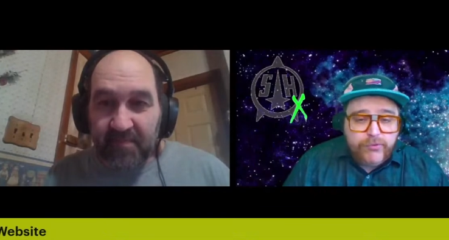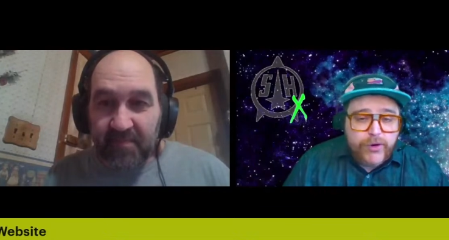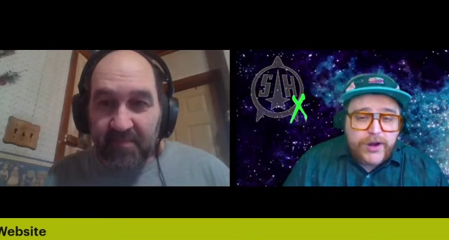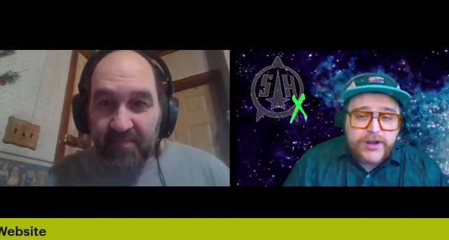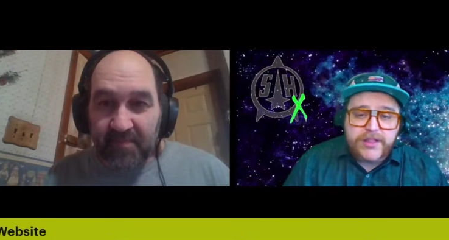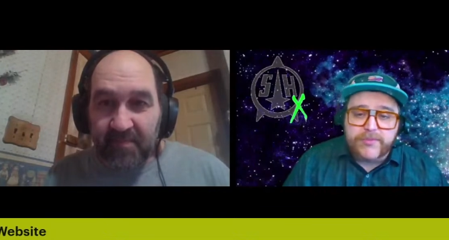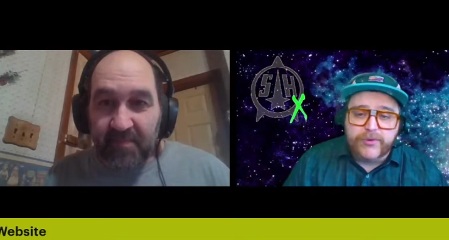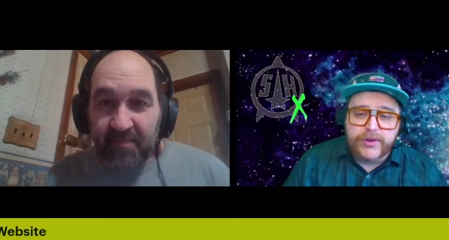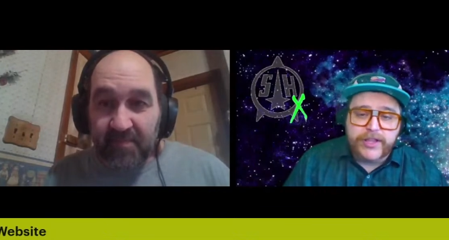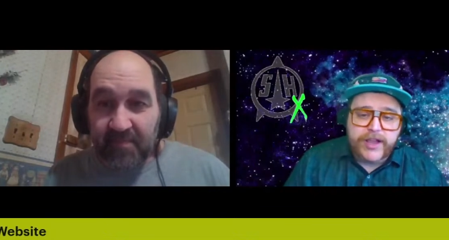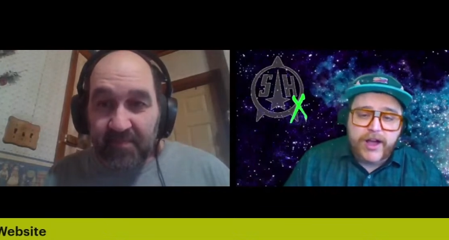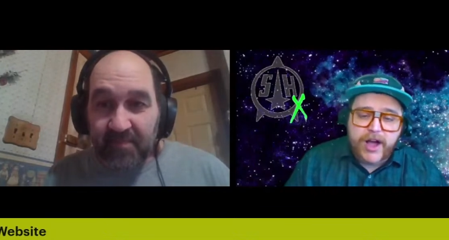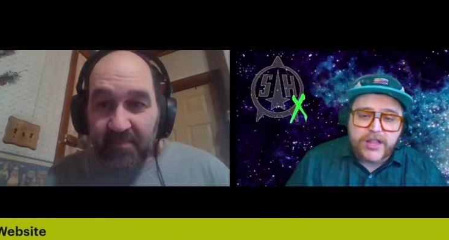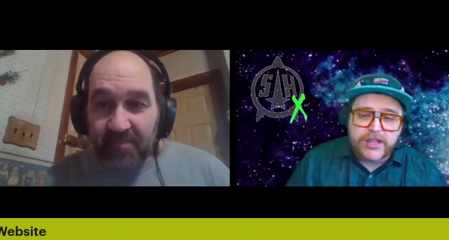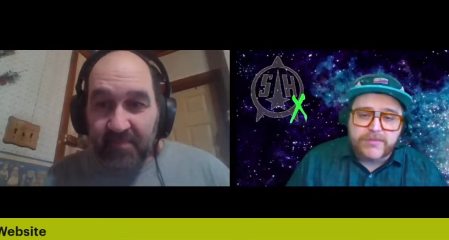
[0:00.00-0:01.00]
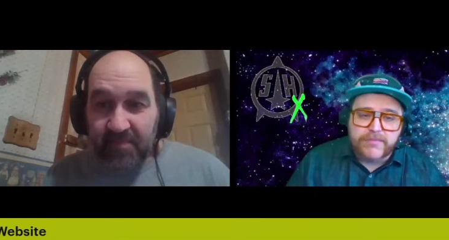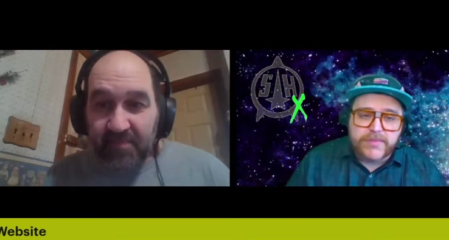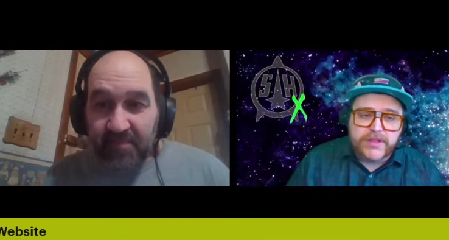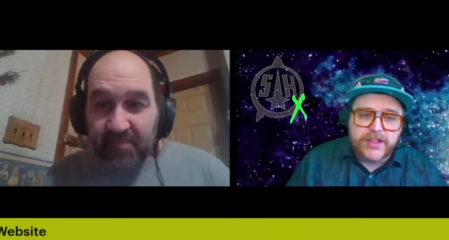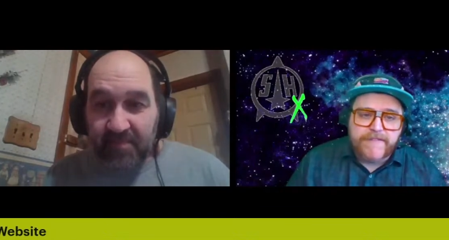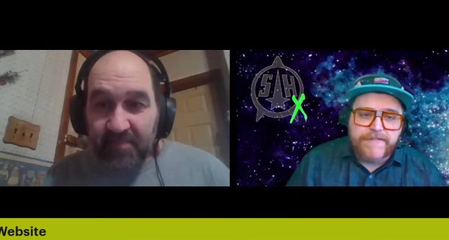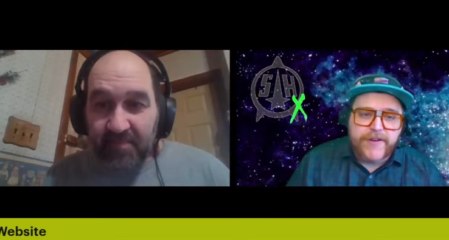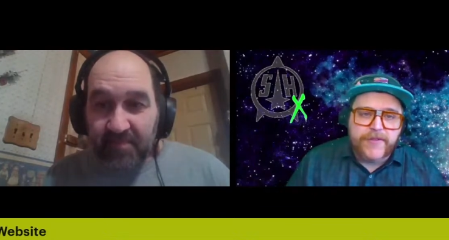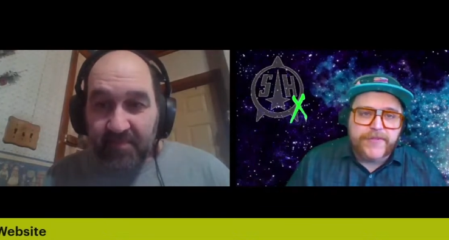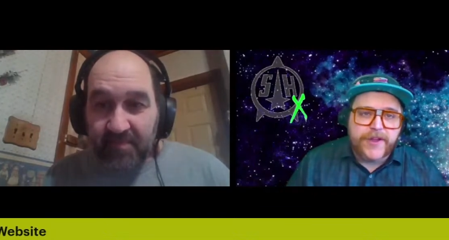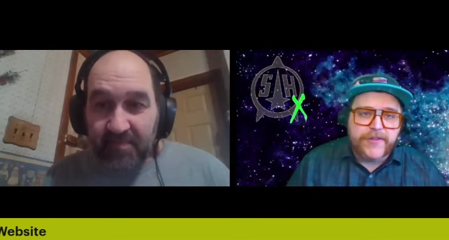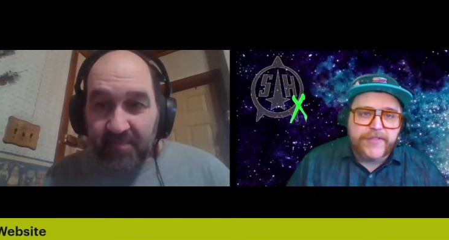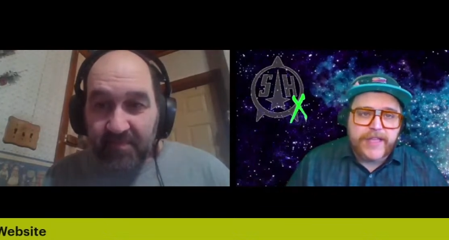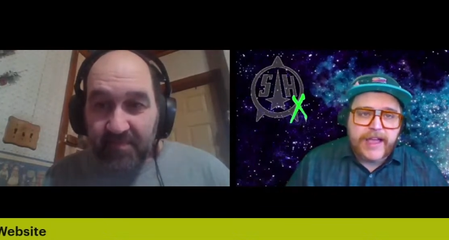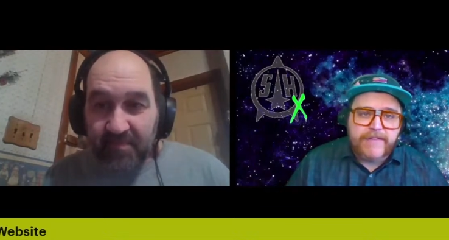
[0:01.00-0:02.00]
Speaker 1: run some really awesome stuff out there.